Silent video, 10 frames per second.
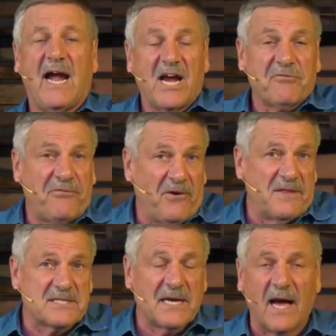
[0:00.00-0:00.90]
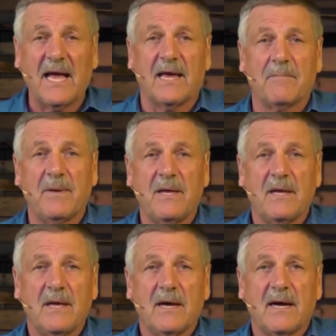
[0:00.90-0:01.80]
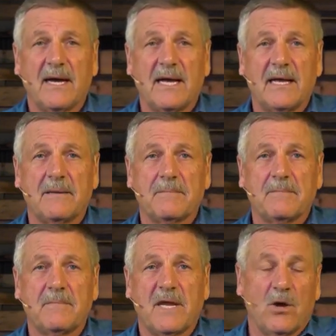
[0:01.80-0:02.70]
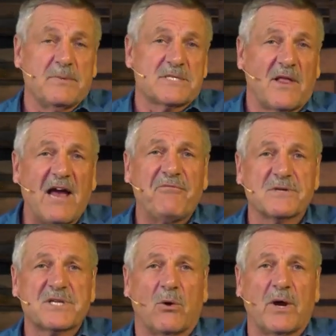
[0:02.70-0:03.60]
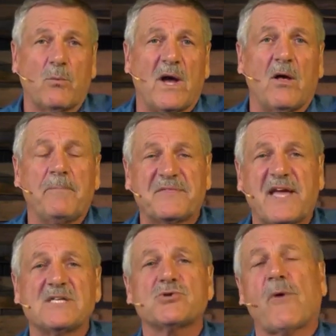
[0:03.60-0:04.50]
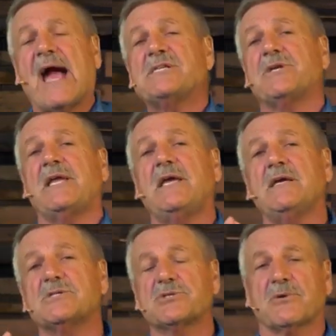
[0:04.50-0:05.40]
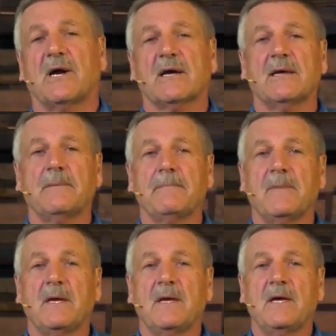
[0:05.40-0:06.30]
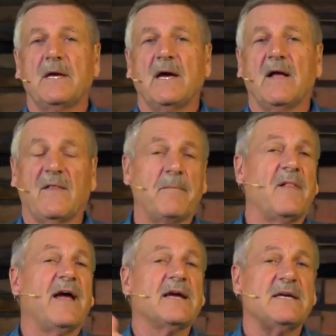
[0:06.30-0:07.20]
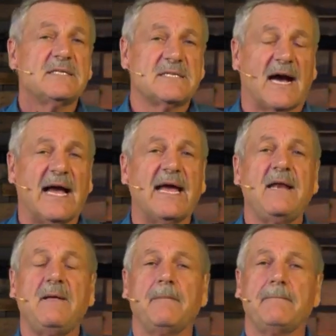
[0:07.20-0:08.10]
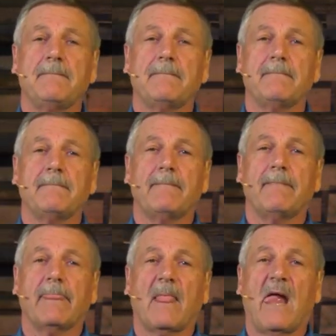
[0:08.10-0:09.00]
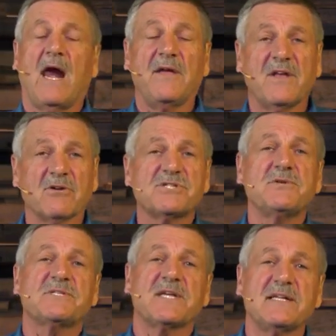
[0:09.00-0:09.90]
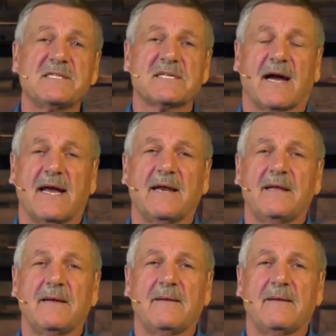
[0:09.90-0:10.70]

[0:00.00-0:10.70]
And for the time, uh, Naomi's life was going well, but then tragedy struck. Elimelech died, and then her two sons died.